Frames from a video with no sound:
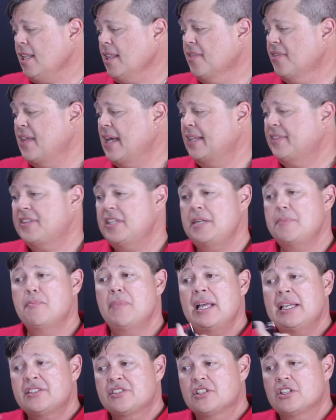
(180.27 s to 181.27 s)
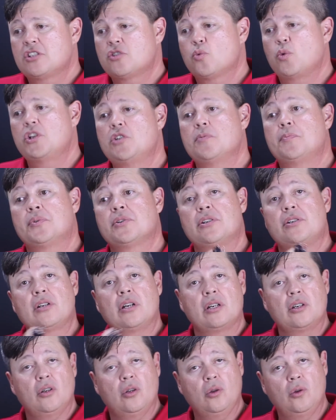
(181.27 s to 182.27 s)
that the message, you put it
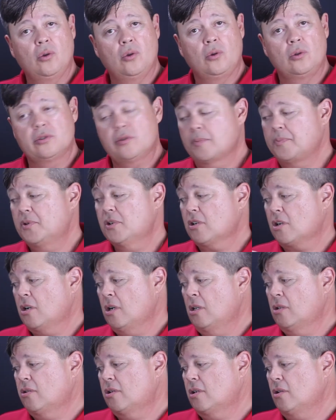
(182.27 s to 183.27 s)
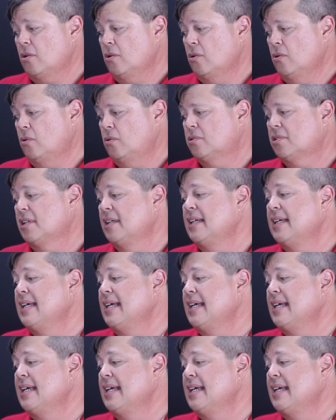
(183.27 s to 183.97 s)
on hold or put a caller on hold,